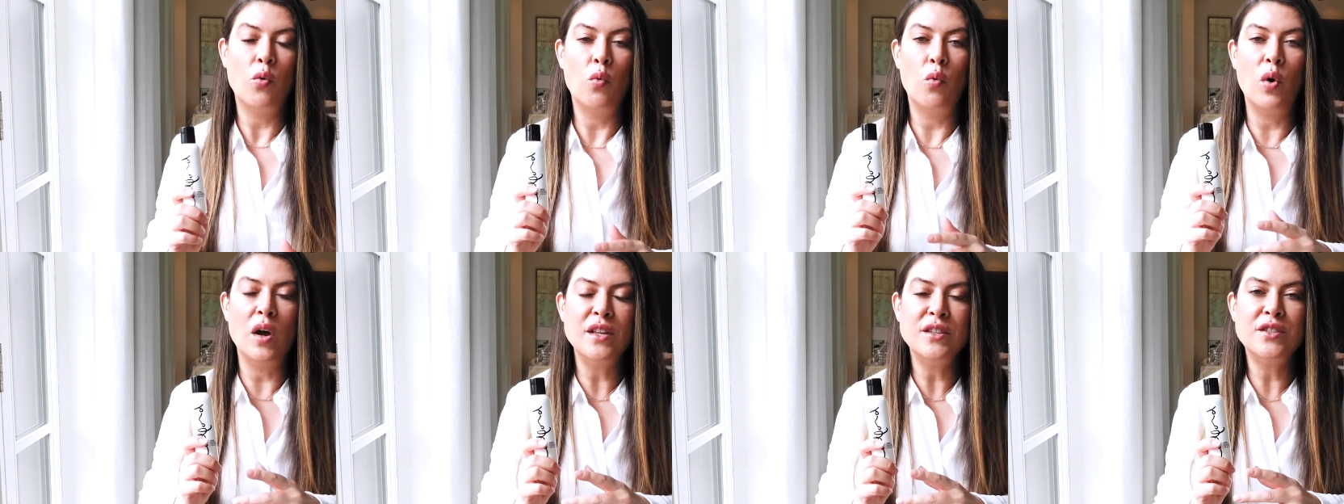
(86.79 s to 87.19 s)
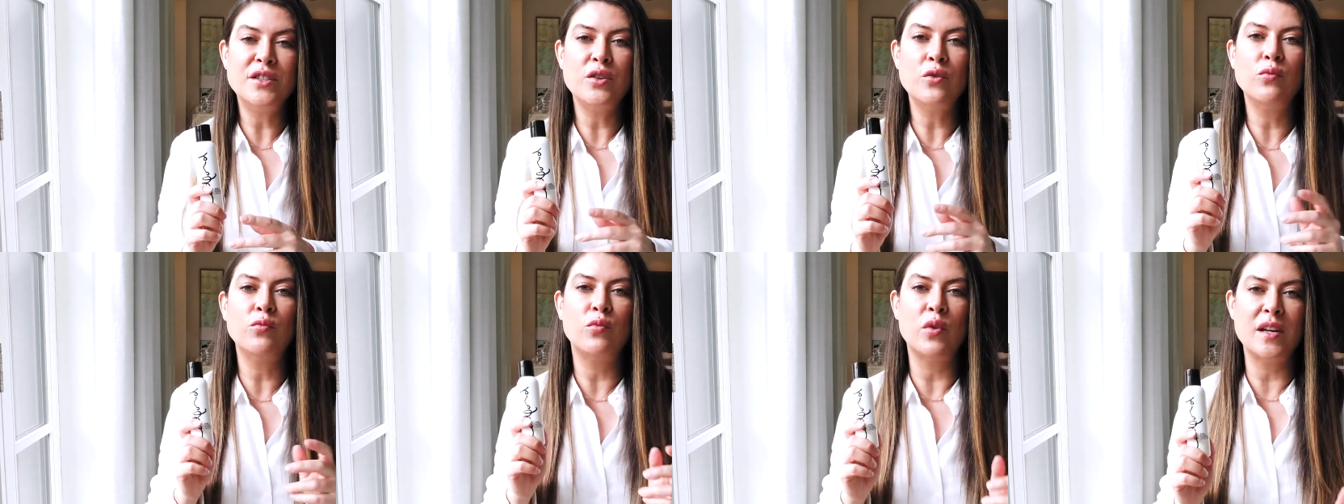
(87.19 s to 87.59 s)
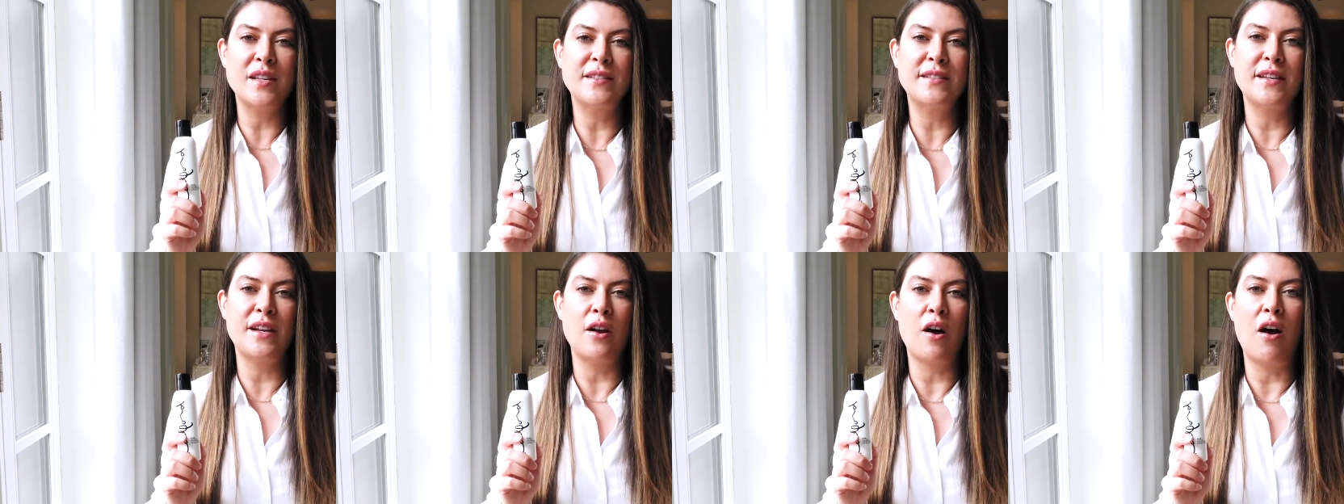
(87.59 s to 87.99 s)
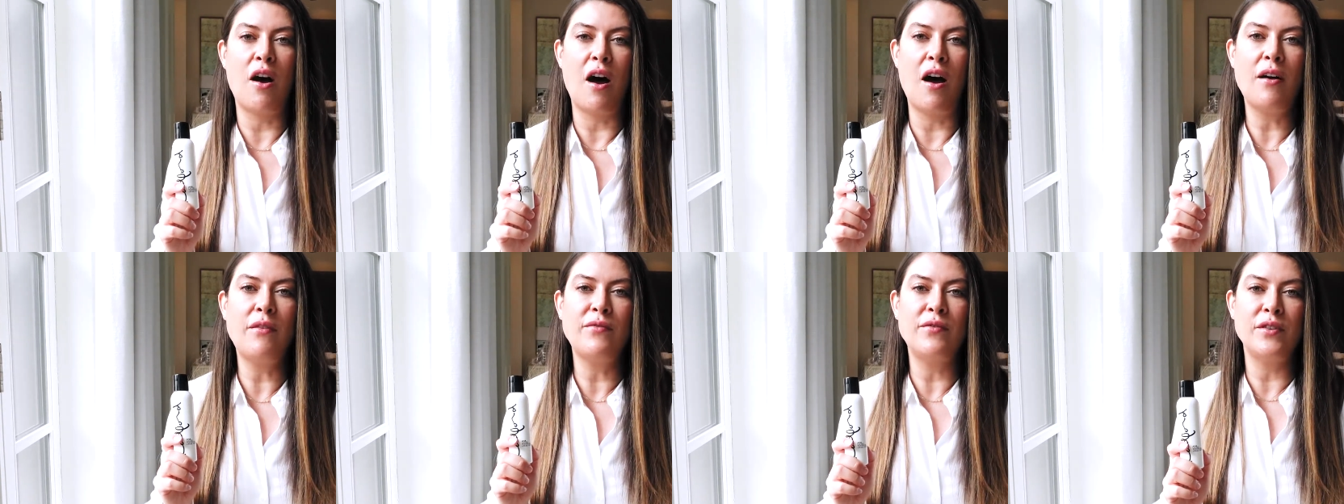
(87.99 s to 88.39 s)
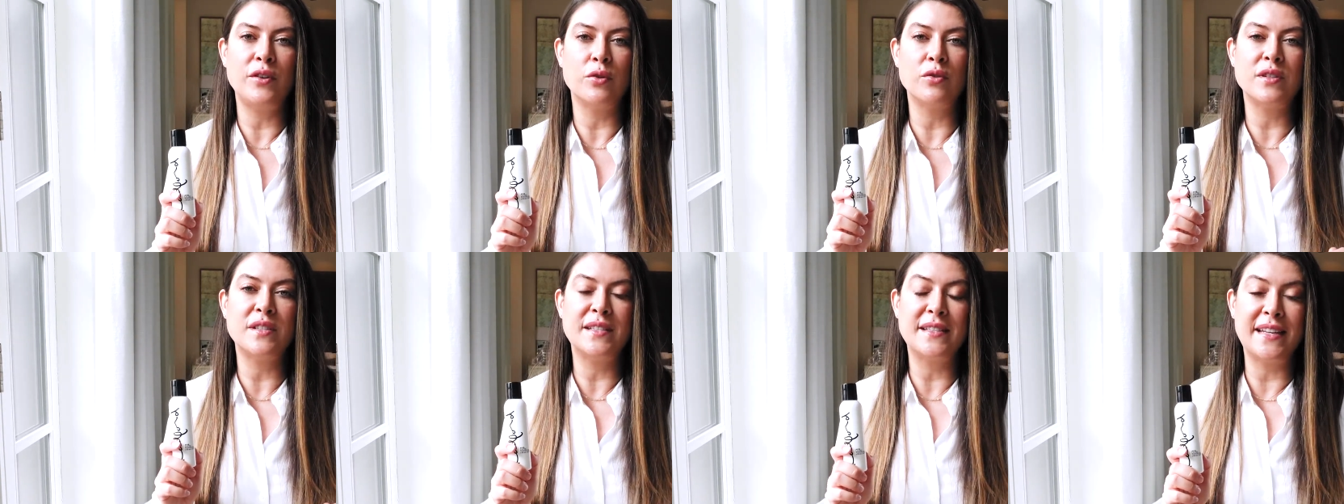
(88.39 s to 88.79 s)
Once you rinse it off,
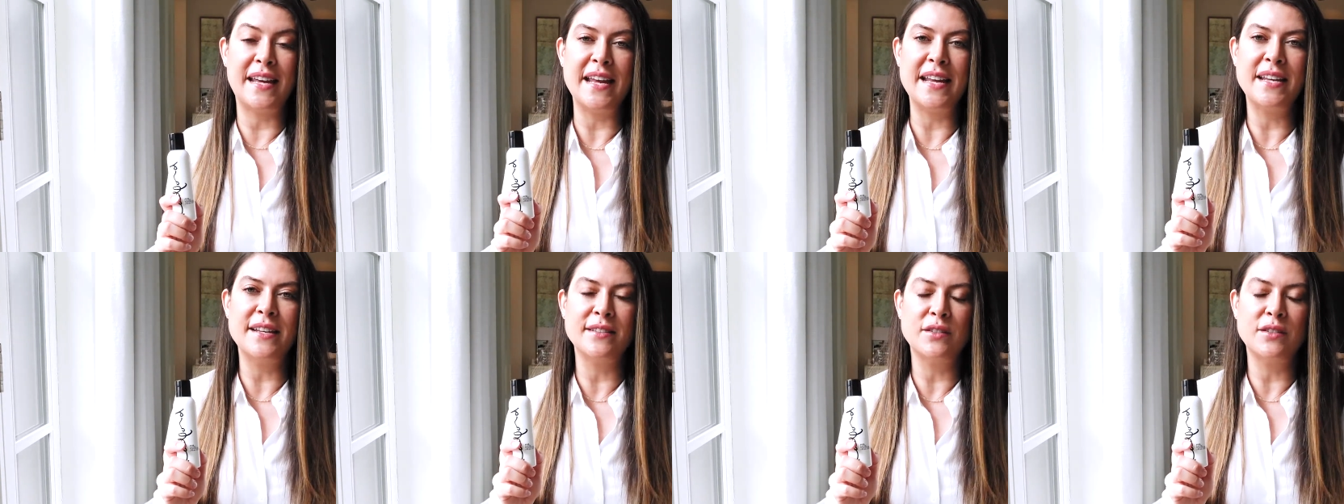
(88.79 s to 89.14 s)
your skin